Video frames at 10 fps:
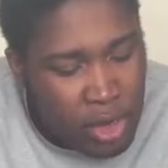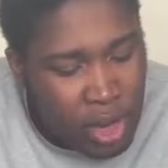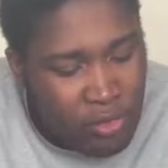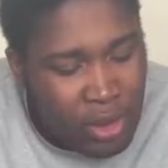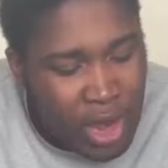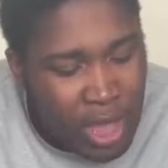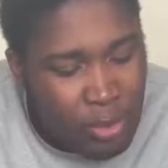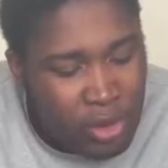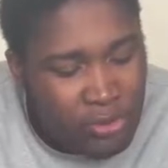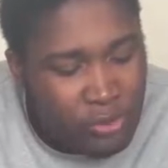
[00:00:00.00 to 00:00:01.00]
a
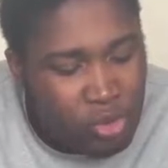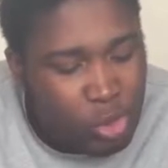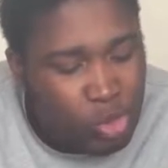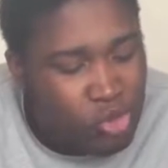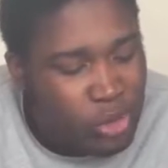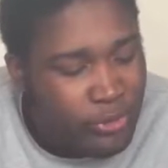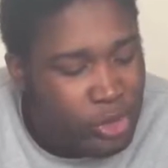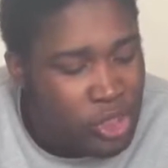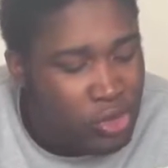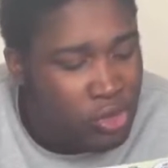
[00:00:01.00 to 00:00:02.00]
reliable and affordable treat for
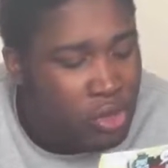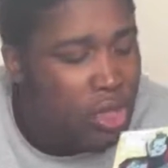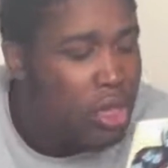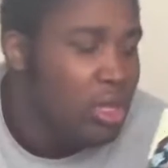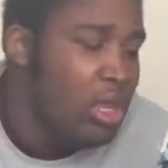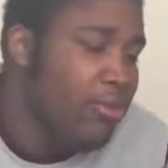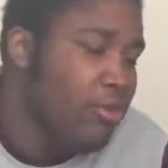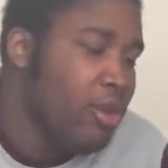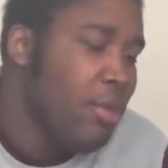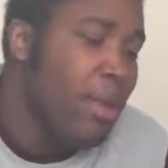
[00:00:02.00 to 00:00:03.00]
children,
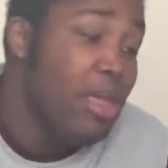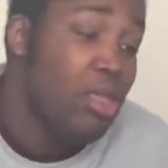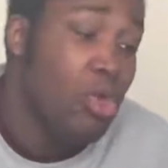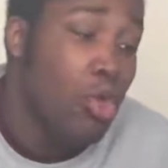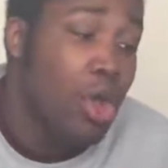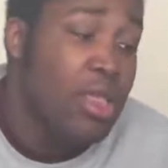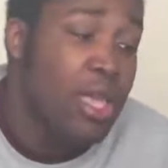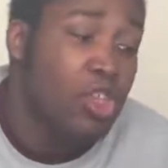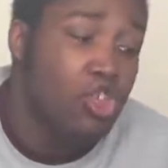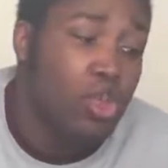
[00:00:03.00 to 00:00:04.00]
delivering the best toys
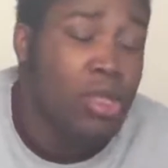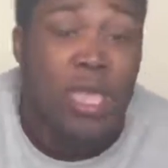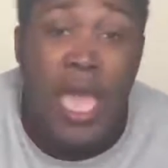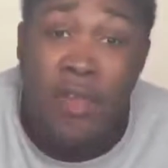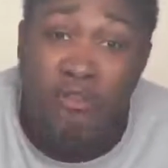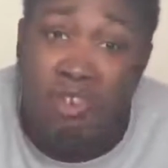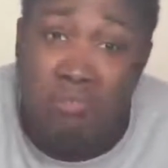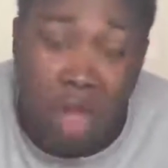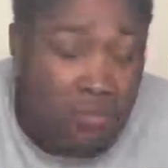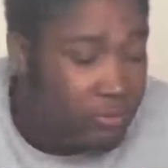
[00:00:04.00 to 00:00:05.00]
and treats every
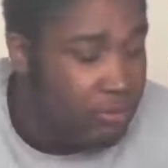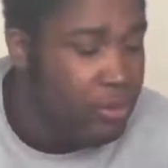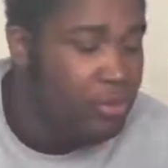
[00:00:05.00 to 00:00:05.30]
month.